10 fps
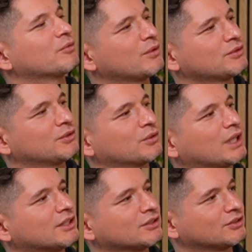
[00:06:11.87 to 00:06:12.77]
What was your
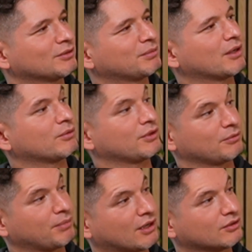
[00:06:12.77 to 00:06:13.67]
relationship like with
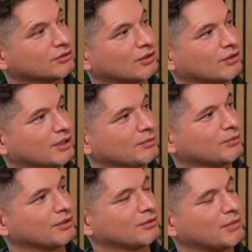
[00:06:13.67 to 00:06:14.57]
your parents growing up,
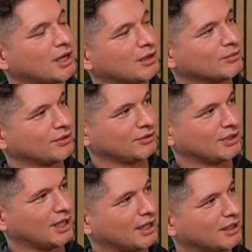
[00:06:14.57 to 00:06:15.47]
with your mom, with your
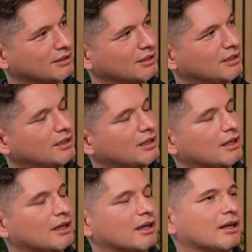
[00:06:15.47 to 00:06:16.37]
dad?
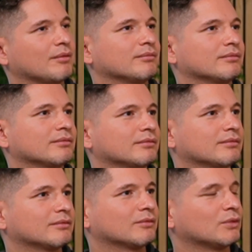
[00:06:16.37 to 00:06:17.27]
What
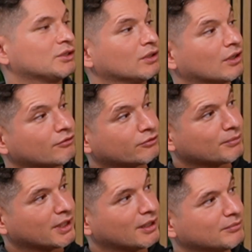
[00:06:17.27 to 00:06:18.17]
did you learn
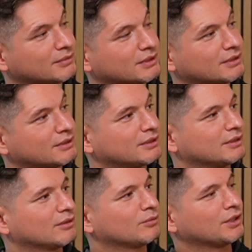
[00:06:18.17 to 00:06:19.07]
from them?
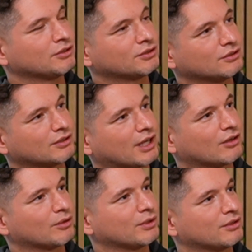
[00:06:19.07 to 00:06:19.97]
What do you still
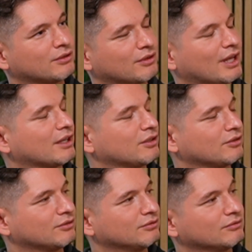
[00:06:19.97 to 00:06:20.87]
carry with you that
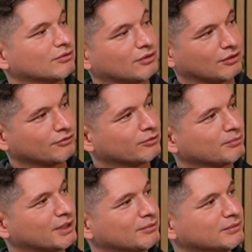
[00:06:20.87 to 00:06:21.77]
you learned
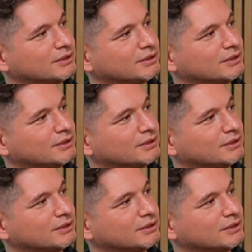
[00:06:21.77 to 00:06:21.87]
from them?